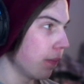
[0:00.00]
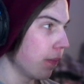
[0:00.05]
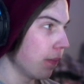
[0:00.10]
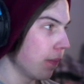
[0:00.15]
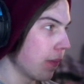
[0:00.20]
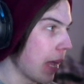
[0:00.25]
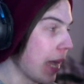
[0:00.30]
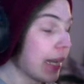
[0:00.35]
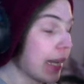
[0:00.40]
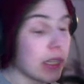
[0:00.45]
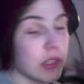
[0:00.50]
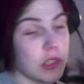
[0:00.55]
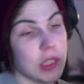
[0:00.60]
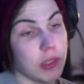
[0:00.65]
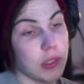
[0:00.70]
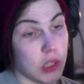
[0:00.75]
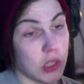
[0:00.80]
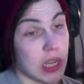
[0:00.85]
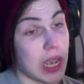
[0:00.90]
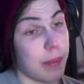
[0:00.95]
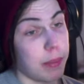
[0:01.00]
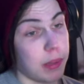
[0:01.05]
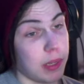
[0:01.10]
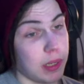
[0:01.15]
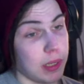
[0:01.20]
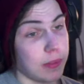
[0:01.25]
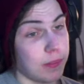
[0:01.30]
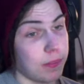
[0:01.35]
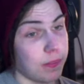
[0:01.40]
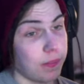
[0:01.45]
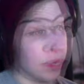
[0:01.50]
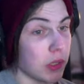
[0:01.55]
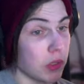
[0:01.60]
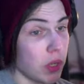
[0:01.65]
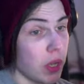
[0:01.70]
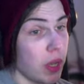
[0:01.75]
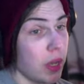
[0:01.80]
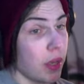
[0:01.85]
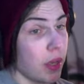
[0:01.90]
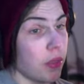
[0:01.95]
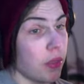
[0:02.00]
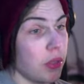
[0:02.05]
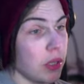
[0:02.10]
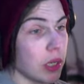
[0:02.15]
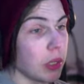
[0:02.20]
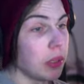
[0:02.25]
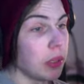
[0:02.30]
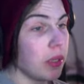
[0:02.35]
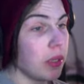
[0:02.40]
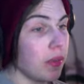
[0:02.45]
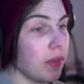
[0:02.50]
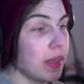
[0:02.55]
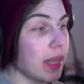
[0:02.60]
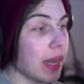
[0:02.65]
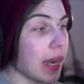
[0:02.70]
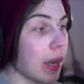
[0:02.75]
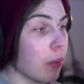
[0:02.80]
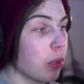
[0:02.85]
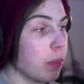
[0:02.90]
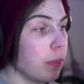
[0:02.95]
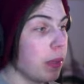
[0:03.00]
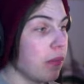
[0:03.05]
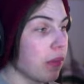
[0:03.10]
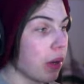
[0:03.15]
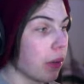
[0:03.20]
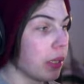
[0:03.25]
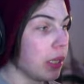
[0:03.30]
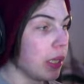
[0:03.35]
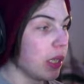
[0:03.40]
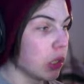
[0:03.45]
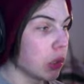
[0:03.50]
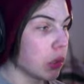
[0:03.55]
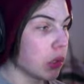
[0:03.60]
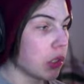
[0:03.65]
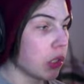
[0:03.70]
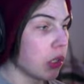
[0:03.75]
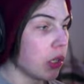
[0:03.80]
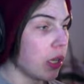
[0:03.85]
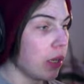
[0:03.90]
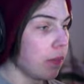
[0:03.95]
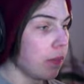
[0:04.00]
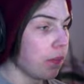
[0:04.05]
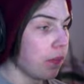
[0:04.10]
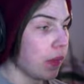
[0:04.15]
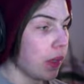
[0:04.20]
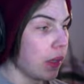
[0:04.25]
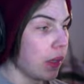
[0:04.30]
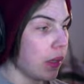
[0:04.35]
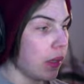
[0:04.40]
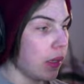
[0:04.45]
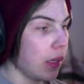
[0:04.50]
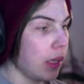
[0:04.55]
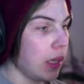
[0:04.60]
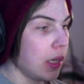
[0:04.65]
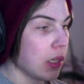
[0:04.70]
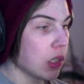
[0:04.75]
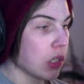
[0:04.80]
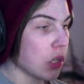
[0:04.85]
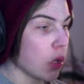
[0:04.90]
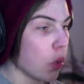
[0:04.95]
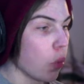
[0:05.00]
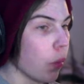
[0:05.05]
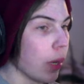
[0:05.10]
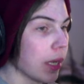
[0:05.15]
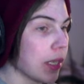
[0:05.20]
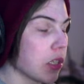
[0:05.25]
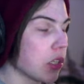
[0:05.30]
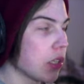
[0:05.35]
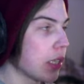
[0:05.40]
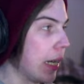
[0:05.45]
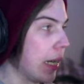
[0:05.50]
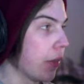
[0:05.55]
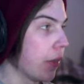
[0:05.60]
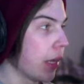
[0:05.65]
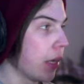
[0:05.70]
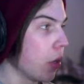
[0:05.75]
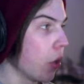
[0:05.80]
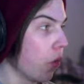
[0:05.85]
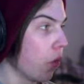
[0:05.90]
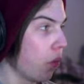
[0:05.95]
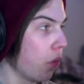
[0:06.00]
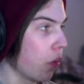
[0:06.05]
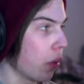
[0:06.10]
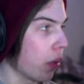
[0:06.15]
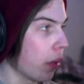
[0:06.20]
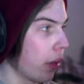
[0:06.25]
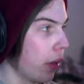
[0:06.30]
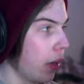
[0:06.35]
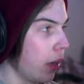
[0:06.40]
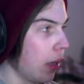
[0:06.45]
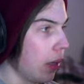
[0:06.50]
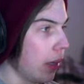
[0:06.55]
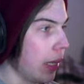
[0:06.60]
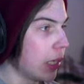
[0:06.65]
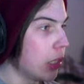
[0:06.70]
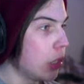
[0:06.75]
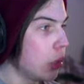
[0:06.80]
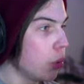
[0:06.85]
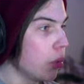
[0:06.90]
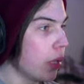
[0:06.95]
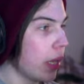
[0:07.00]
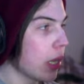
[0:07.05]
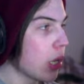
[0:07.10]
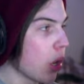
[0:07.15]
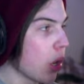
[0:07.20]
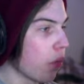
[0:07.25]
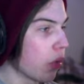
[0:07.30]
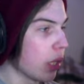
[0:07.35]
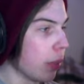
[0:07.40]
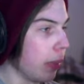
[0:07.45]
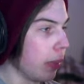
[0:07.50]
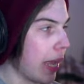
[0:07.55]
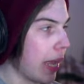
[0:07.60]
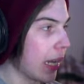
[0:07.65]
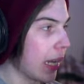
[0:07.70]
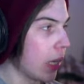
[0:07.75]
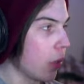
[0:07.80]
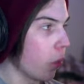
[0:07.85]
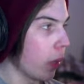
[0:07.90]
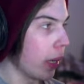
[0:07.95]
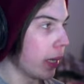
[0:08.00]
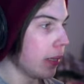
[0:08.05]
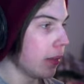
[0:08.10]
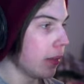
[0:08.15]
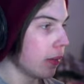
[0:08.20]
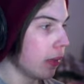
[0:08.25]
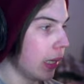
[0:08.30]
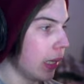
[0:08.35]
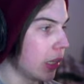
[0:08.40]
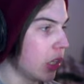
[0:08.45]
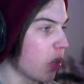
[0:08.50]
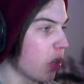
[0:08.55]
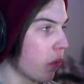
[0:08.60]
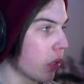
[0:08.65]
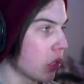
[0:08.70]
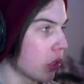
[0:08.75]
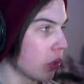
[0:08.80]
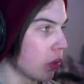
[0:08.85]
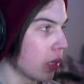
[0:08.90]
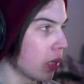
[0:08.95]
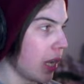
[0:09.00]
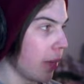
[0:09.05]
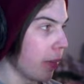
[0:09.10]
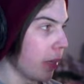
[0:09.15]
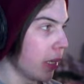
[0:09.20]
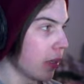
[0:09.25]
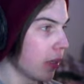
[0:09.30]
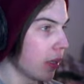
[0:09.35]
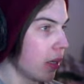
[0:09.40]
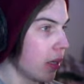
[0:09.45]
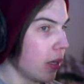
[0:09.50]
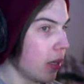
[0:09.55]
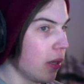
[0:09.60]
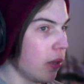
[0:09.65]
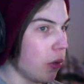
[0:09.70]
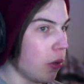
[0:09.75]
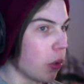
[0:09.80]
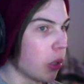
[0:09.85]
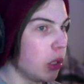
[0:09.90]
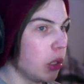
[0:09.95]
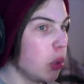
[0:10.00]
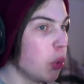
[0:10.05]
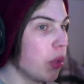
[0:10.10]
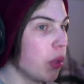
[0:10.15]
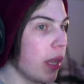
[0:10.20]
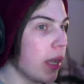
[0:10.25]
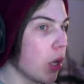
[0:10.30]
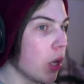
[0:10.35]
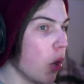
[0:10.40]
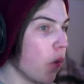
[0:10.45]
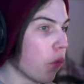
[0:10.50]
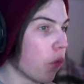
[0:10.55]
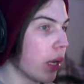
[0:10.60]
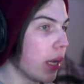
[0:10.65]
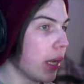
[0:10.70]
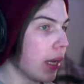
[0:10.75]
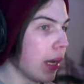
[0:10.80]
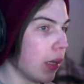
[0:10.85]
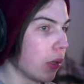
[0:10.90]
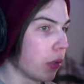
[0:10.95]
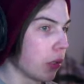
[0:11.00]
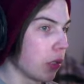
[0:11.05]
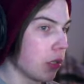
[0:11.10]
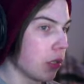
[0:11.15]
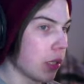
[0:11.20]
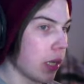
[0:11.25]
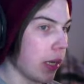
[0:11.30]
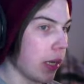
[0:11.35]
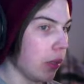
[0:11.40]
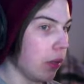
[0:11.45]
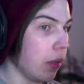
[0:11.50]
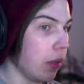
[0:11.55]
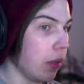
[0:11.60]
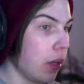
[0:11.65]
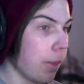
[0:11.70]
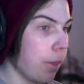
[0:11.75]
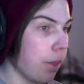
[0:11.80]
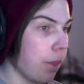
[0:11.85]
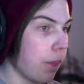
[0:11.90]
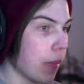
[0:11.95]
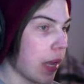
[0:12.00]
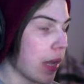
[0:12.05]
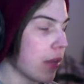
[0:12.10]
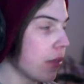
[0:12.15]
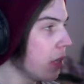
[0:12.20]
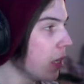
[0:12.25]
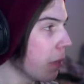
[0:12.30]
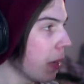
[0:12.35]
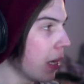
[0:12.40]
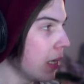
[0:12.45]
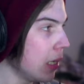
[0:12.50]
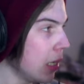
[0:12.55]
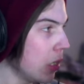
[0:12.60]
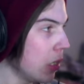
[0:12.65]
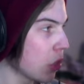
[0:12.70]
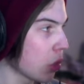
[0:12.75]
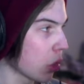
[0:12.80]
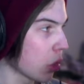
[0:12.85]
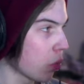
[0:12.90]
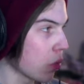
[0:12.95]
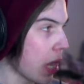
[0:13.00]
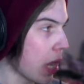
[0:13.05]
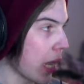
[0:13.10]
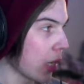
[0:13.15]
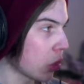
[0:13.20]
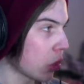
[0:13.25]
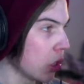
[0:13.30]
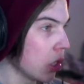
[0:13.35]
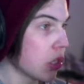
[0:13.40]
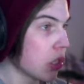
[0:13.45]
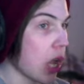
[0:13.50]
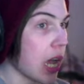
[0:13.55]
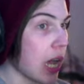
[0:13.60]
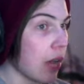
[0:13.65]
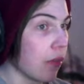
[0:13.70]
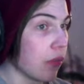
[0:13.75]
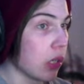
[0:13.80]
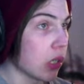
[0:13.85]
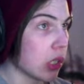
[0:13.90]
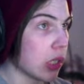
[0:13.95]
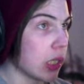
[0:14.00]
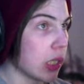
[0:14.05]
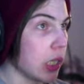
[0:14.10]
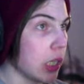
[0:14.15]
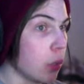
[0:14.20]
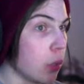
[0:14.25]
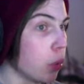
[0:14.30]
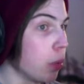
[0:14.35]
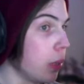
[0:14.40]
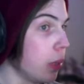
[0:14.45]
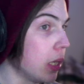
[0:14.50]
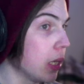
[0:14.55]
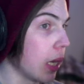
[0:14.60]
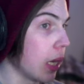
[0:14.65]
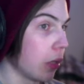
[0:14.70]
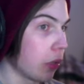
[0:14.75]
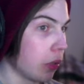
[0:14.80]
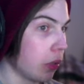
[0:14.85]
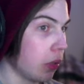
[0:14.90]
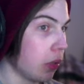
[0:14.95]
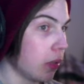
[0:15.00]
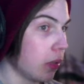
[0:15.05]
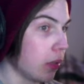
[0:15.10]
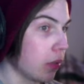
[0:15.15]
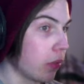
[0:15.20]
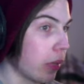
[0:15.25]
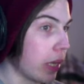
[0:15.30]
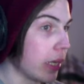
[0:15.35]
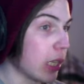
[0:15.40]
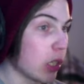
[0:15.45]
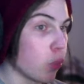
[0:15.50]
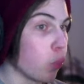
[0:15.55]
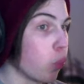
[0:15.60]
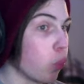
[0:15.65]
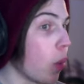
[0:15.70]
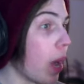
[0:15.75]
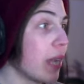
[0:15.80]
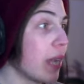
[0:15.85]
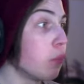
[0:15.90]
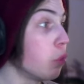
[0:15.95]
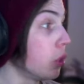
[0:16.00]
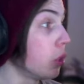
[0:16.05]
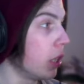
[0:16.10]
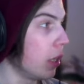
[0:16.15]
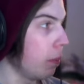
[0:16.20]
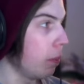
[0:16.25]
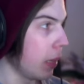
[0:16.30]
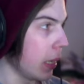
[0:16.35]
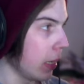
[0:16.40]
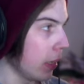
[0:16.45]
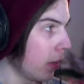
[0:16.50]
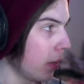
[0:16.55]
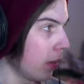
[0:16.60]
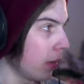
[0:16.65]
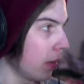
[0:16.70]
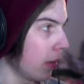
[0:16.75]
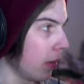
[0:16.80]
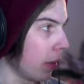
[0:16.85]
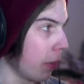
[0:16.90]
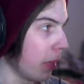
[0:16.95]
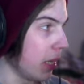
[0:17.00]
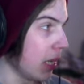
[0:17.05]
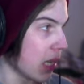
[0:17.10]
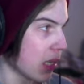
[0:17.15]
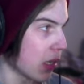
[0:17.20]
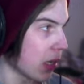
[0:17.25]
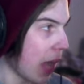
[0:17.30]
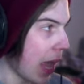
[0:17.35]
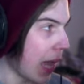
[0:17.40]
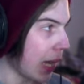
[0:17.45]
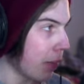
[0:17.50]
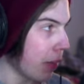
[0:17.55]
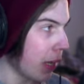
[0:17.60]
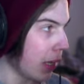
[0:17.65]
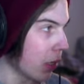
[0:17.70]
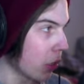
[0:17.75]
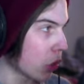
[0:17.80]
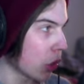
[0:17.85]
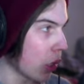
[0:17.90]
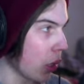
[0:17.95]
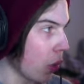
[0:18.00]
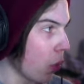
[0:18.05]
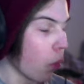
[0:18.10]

I can see this happening. The only thing that I would be very interested in is what style they go for. Like, do they go for the black and white, like the original comic, or do they go for a colored style? I think my knee-jerk reaction is obviously it would be colored, right? Because why wouldn't it be? I mean, it's an animated show.